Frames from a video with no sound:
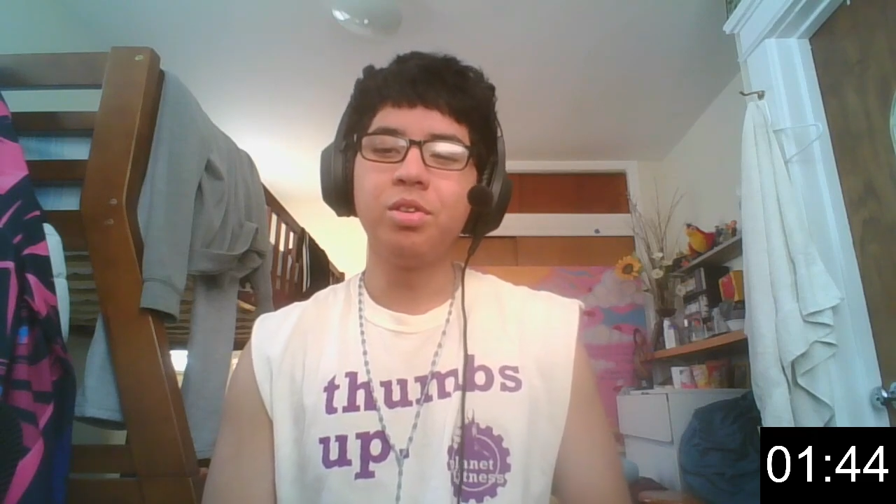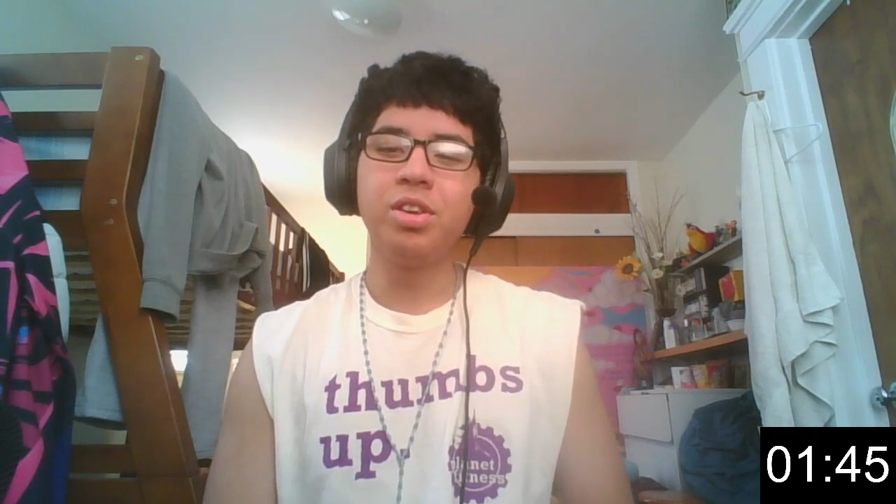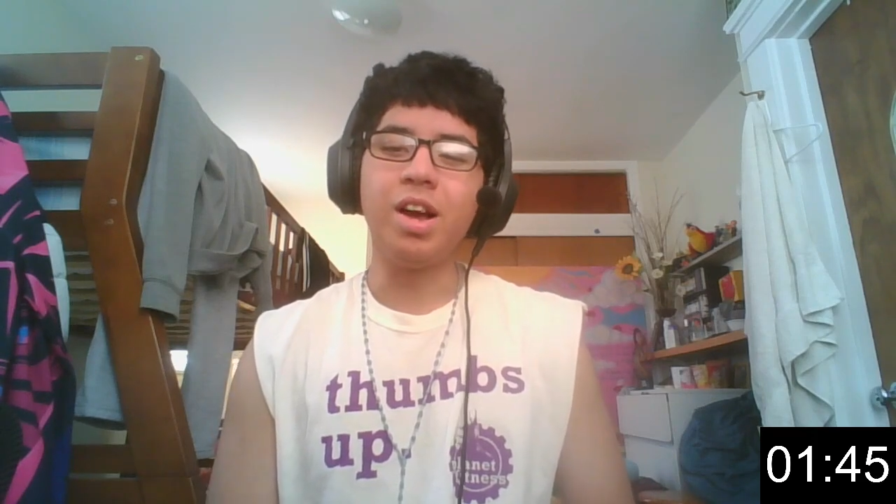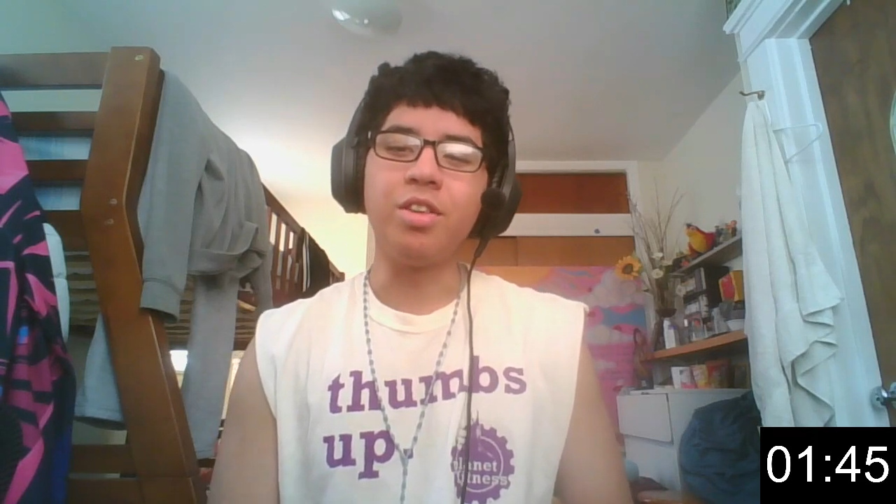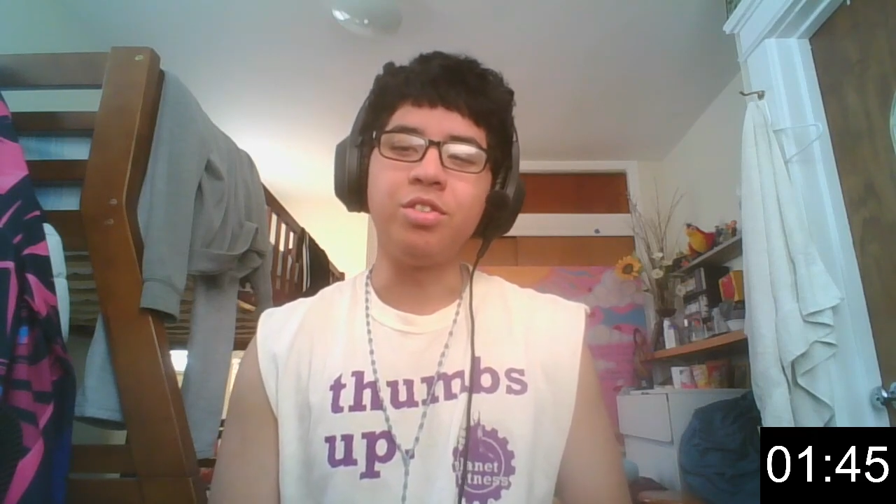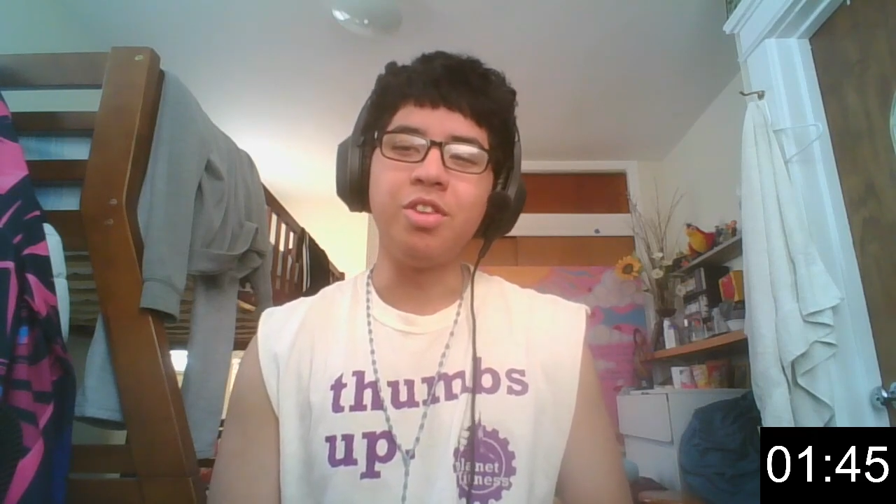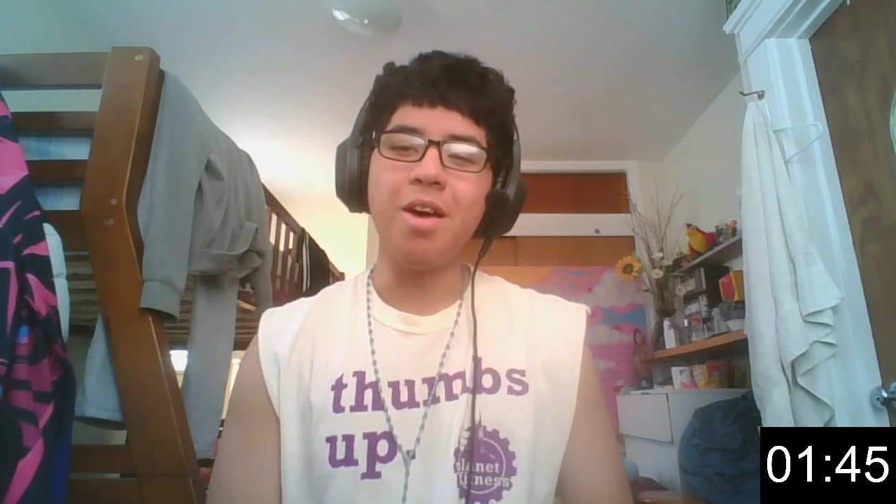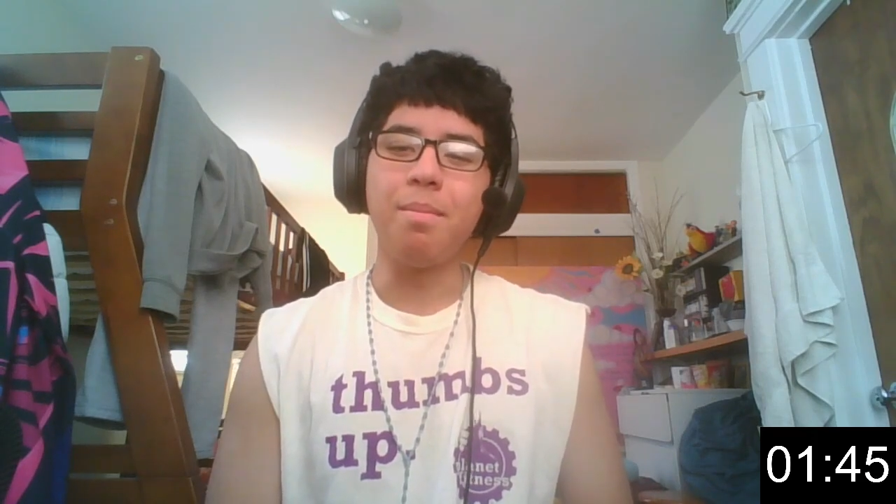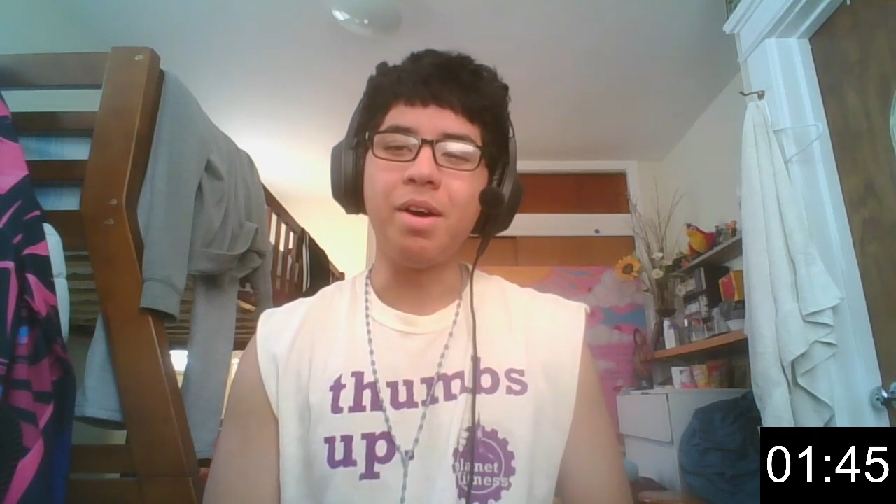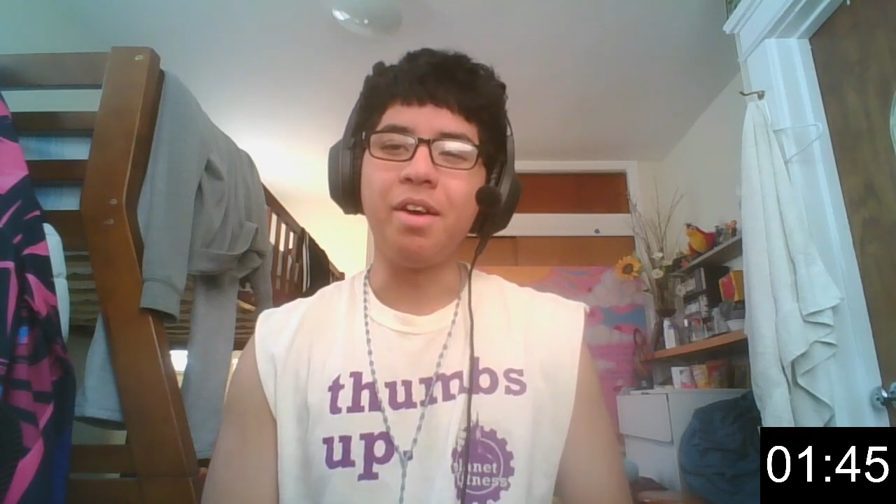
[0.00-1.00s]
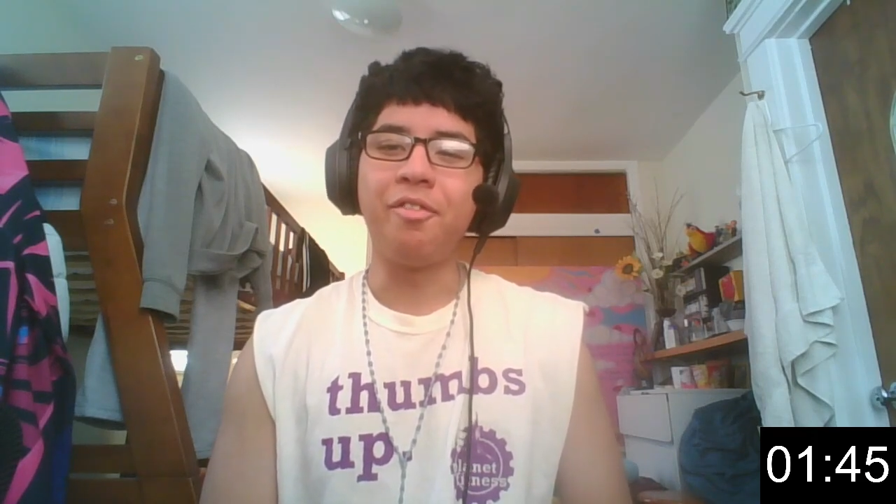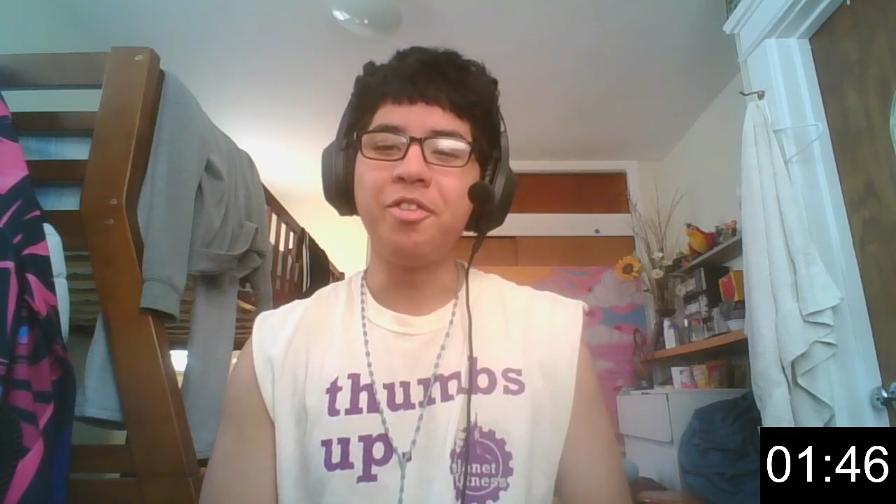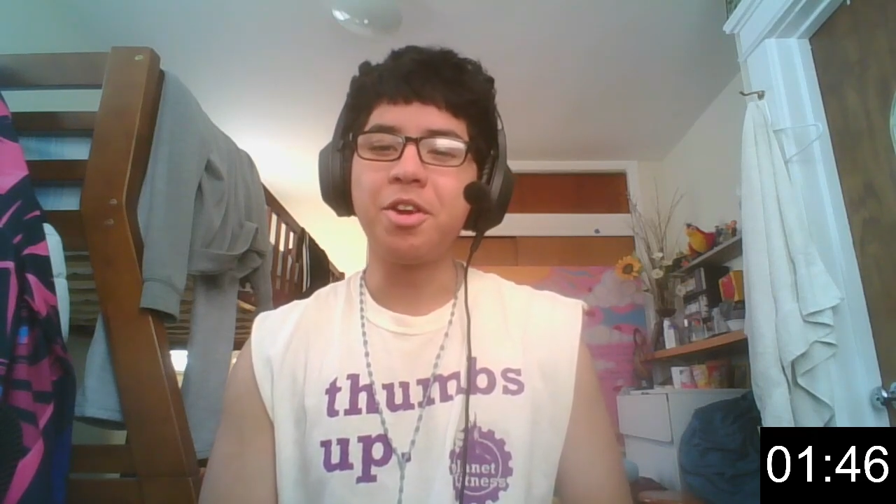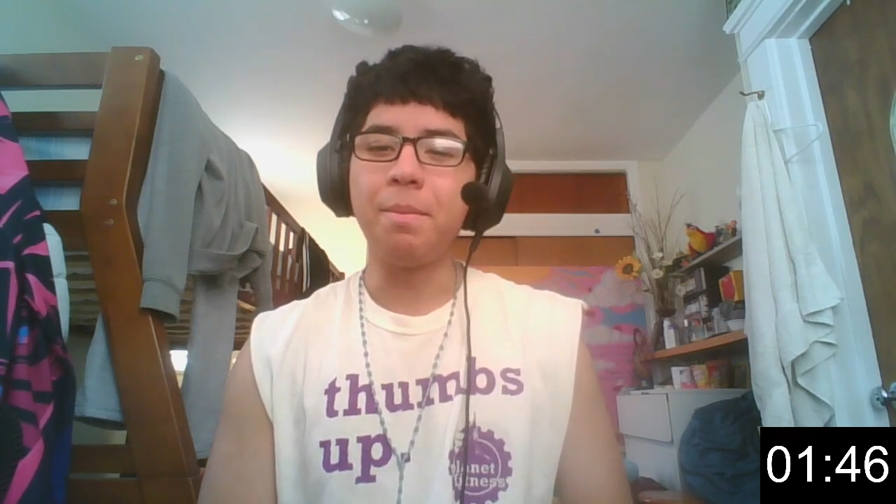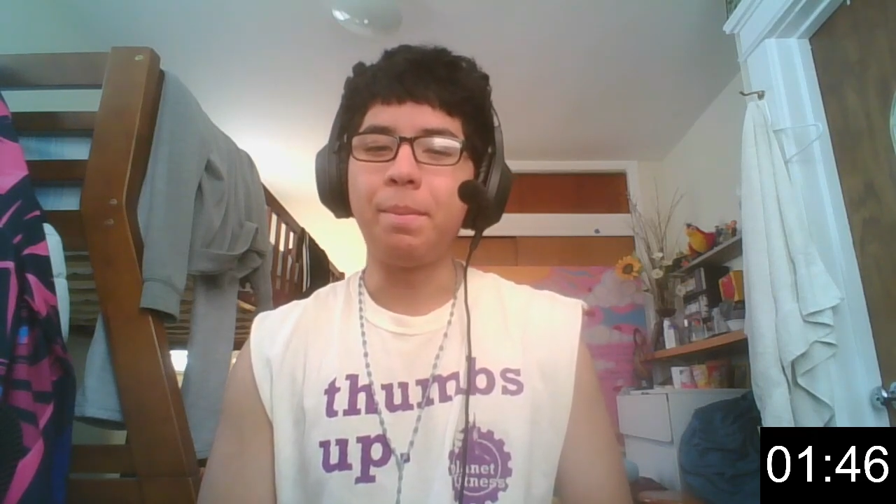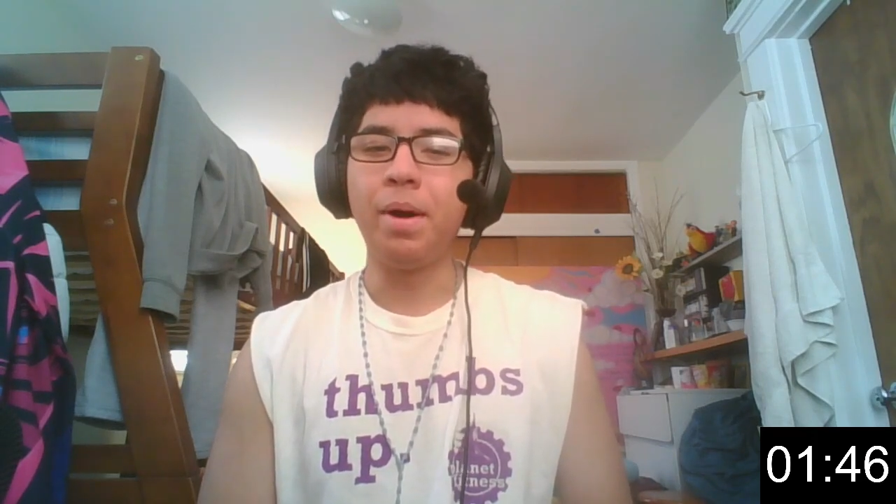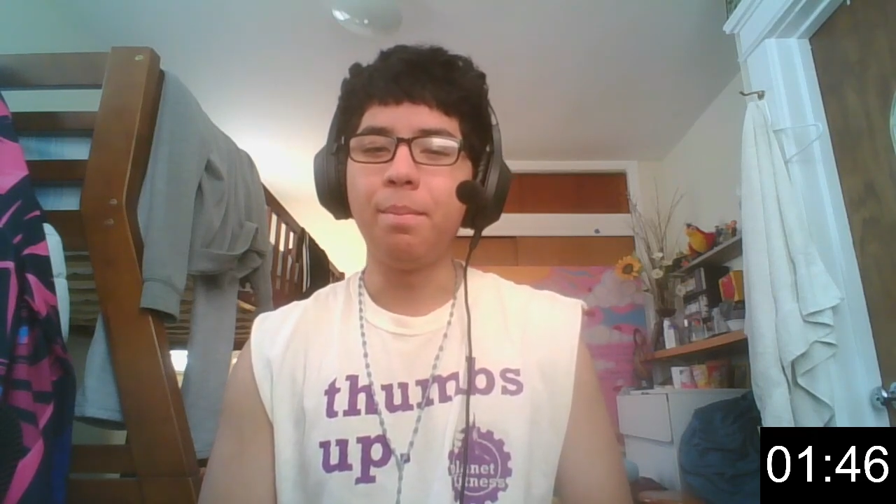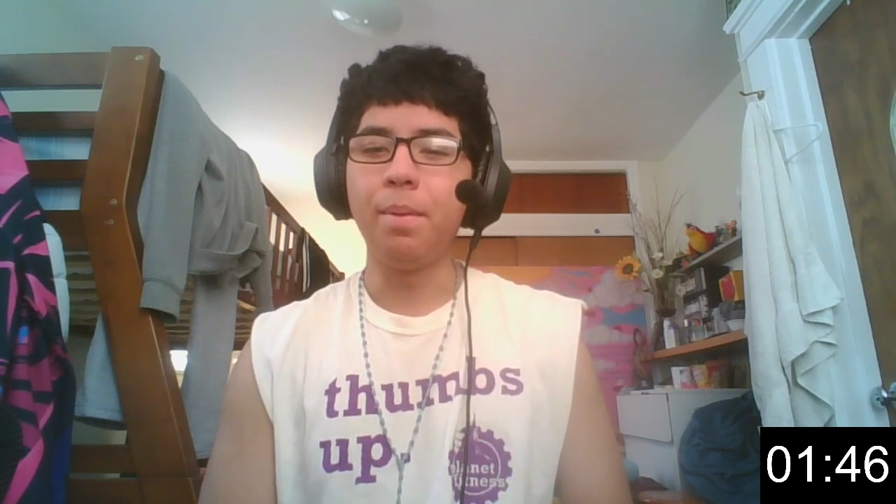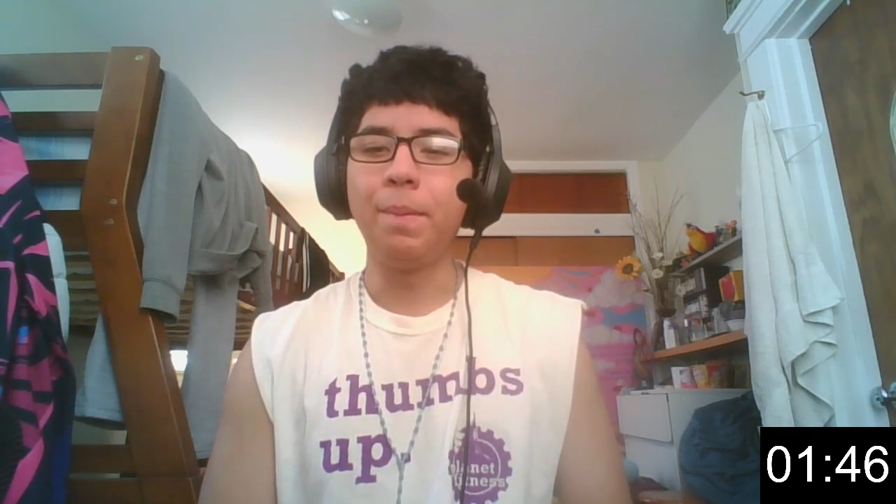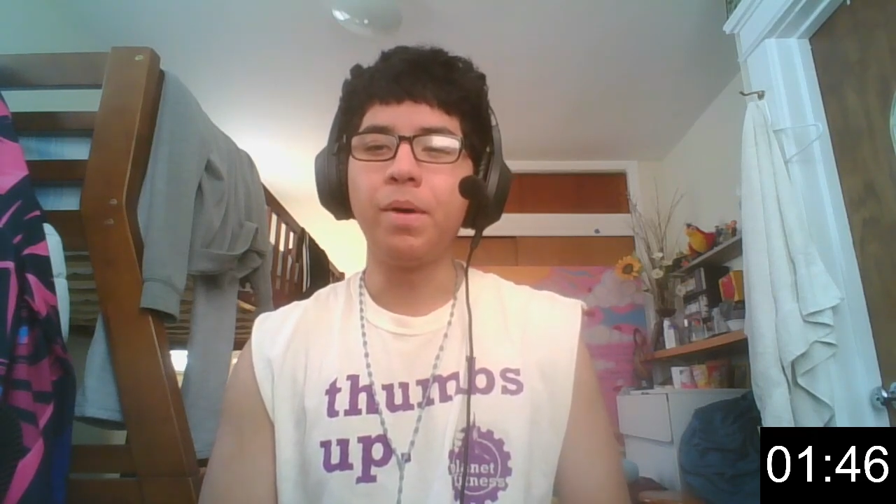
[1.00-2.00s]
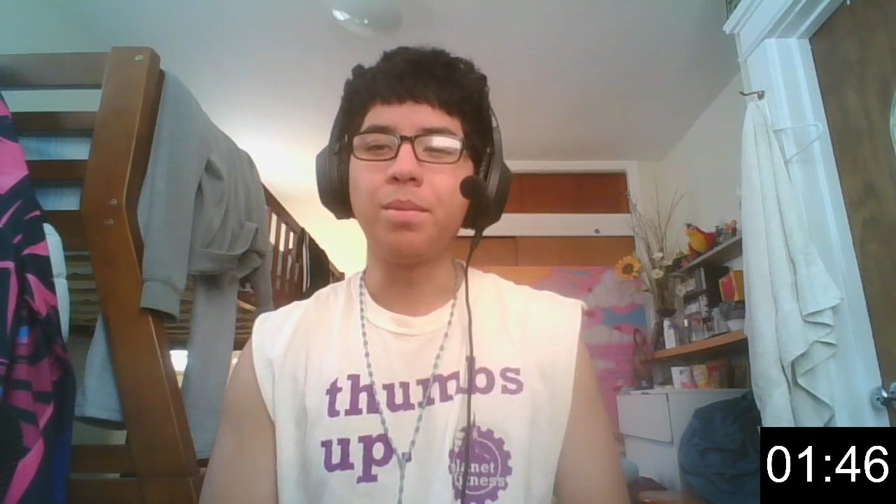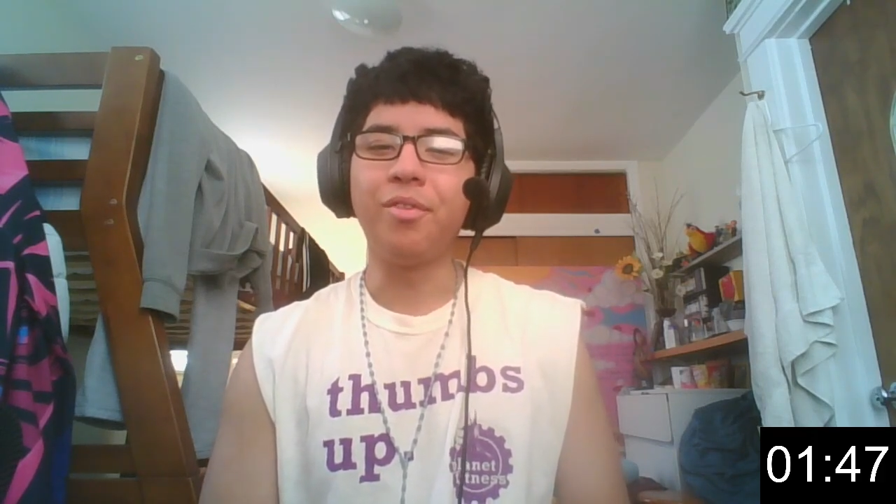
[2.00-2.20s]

he got zapped by that freaking purple Pokemon.